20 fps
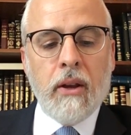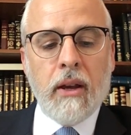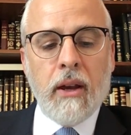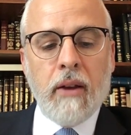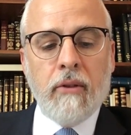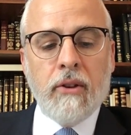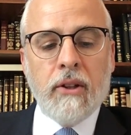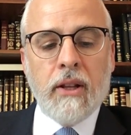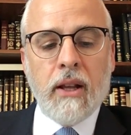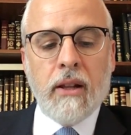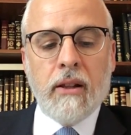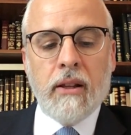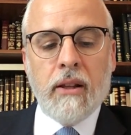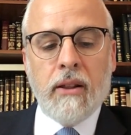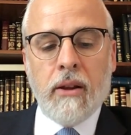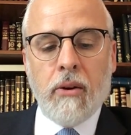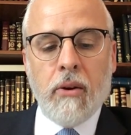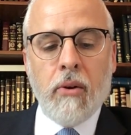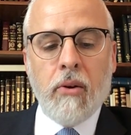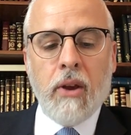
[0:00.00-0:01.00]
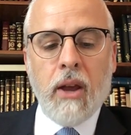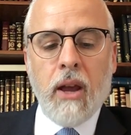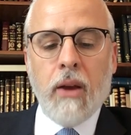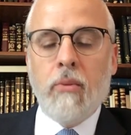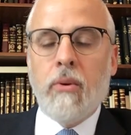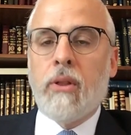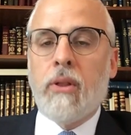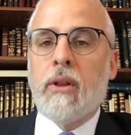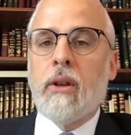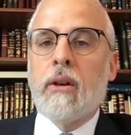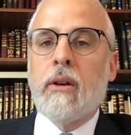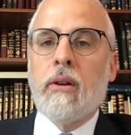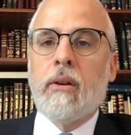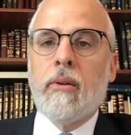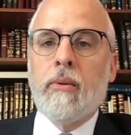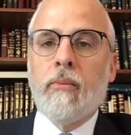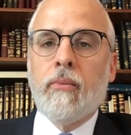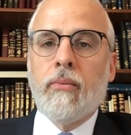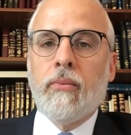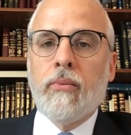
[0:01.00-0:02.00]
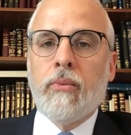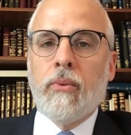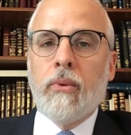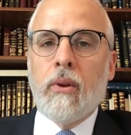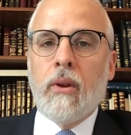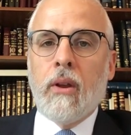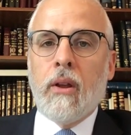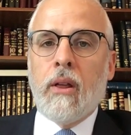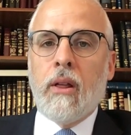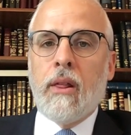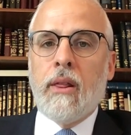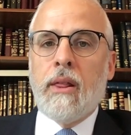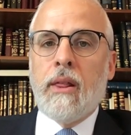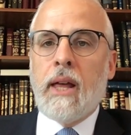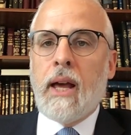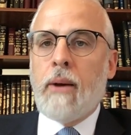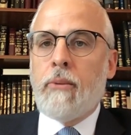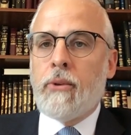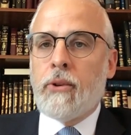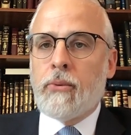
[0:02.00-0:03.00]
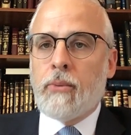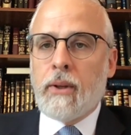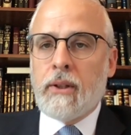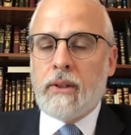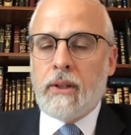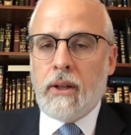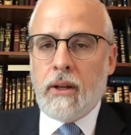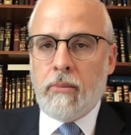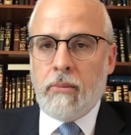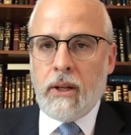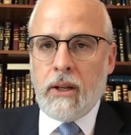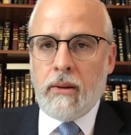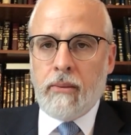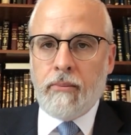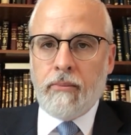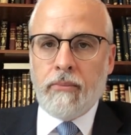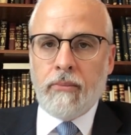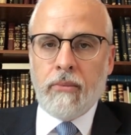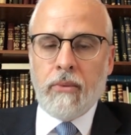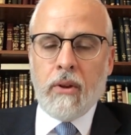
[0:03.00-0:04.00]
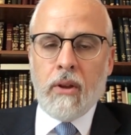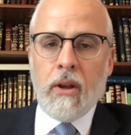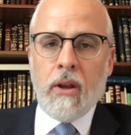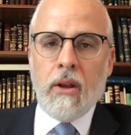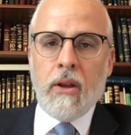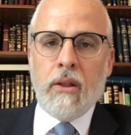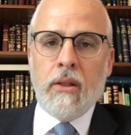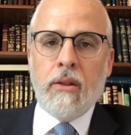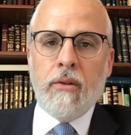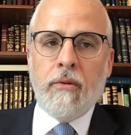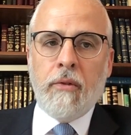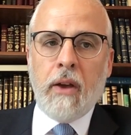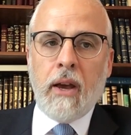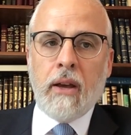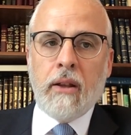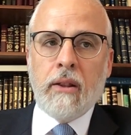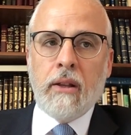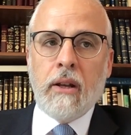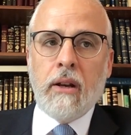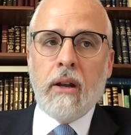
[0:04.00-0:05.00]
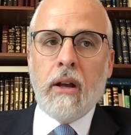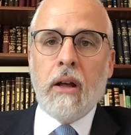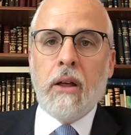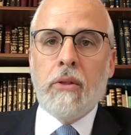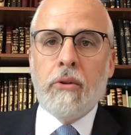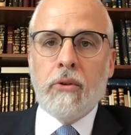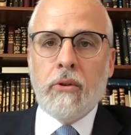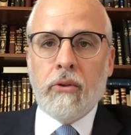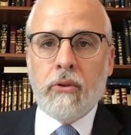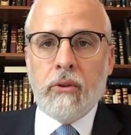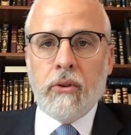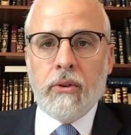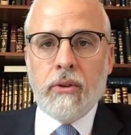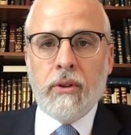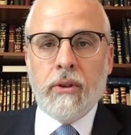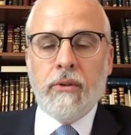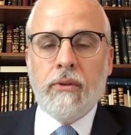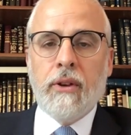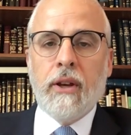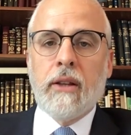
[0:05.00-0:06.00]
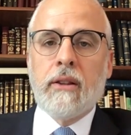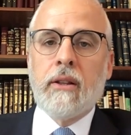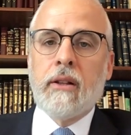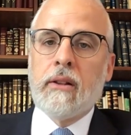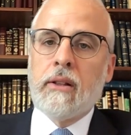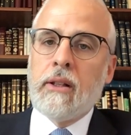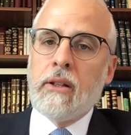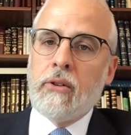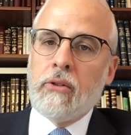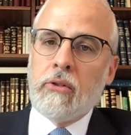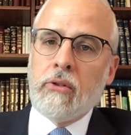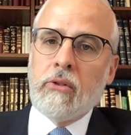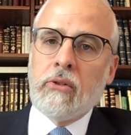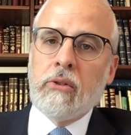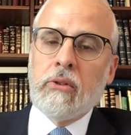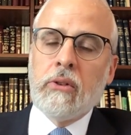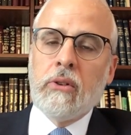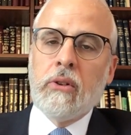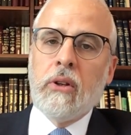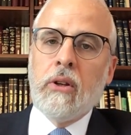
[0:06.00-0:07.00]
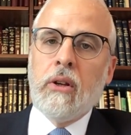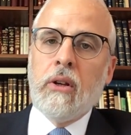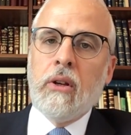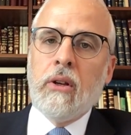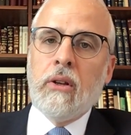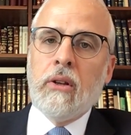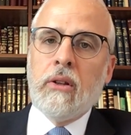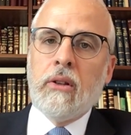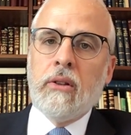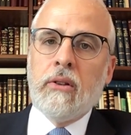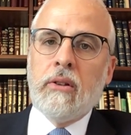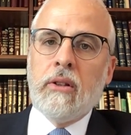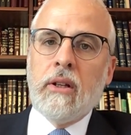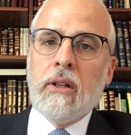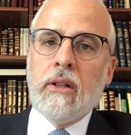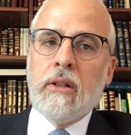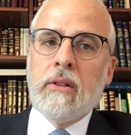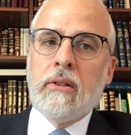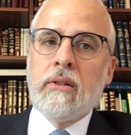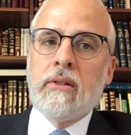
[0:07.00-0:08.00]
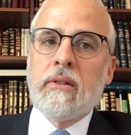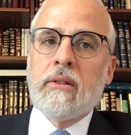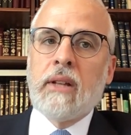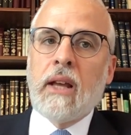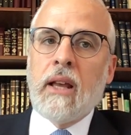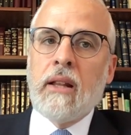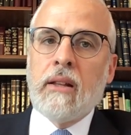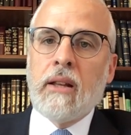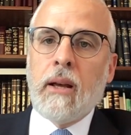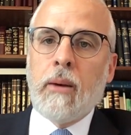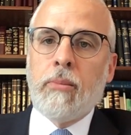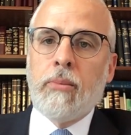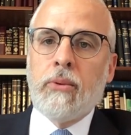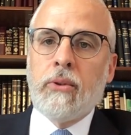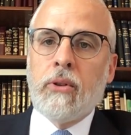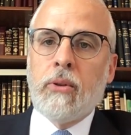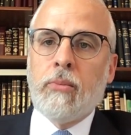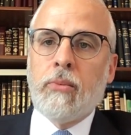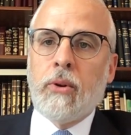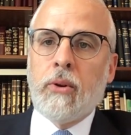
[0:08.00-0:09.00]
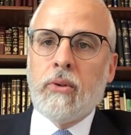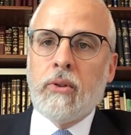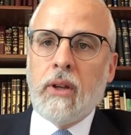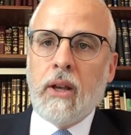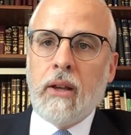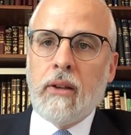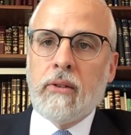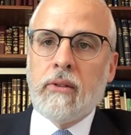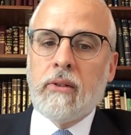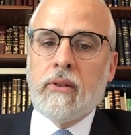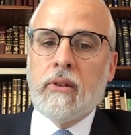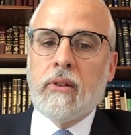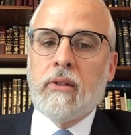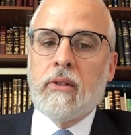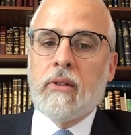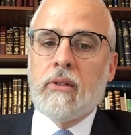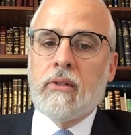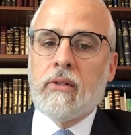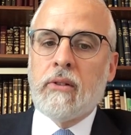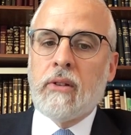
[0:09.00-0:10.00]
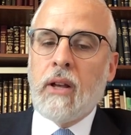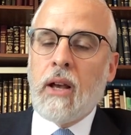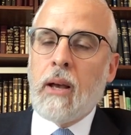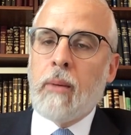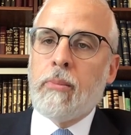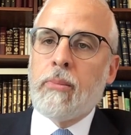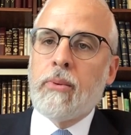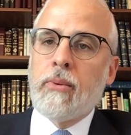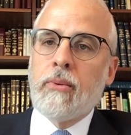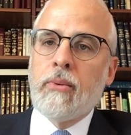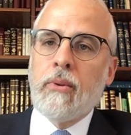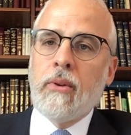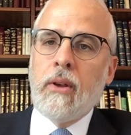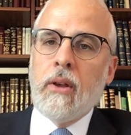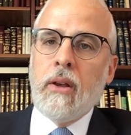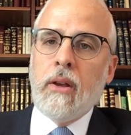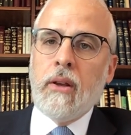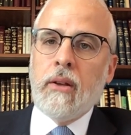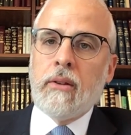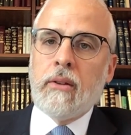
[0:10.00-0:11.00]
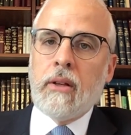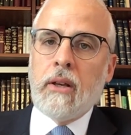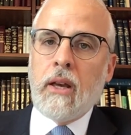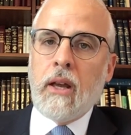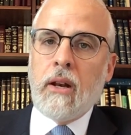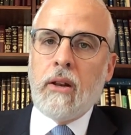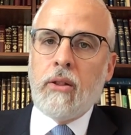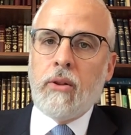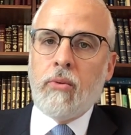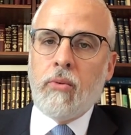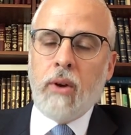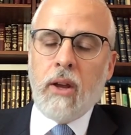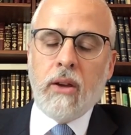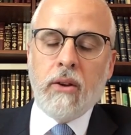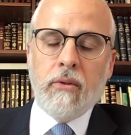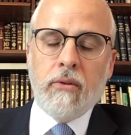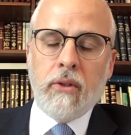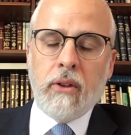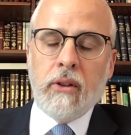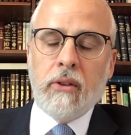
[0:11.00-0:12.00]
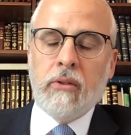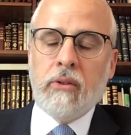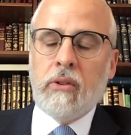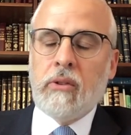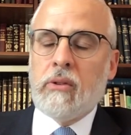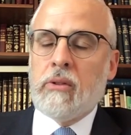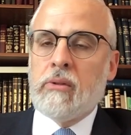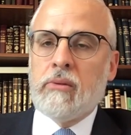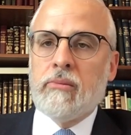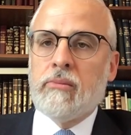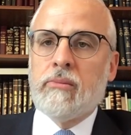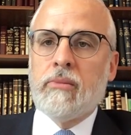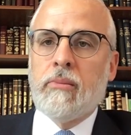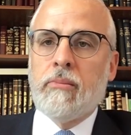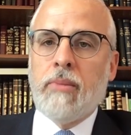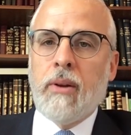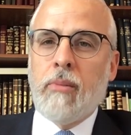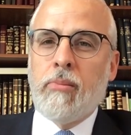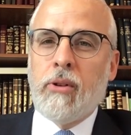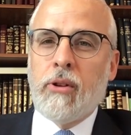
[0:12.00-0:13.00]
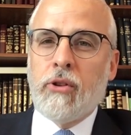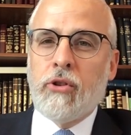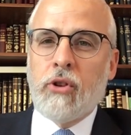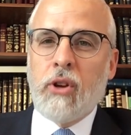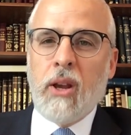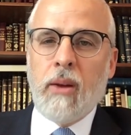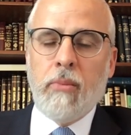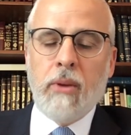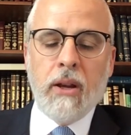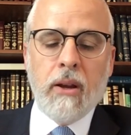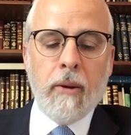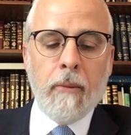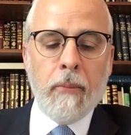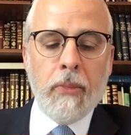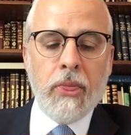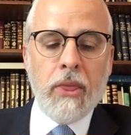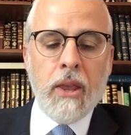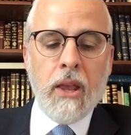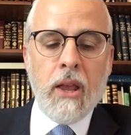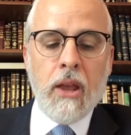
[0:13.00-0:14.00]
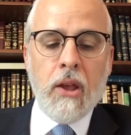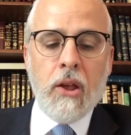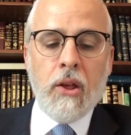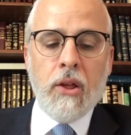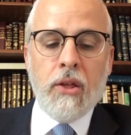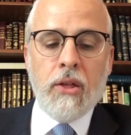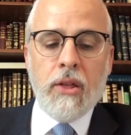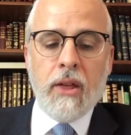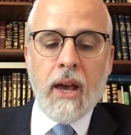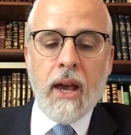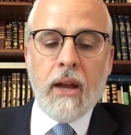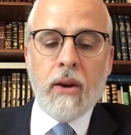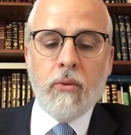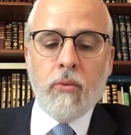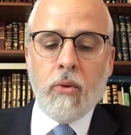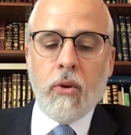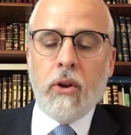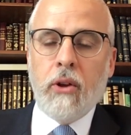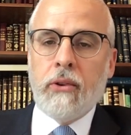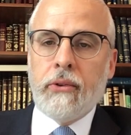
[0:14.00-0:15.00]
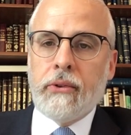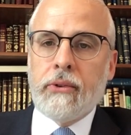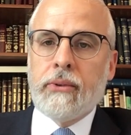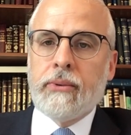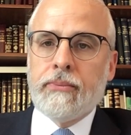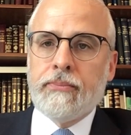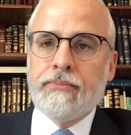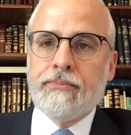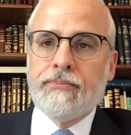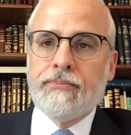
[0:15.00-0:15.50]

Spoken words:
Evidently, they're okay with it. That was what did him in. The fact that others, the fact that leaders didn't stand up to protest, to stop, to get in the way of this public shaming, that was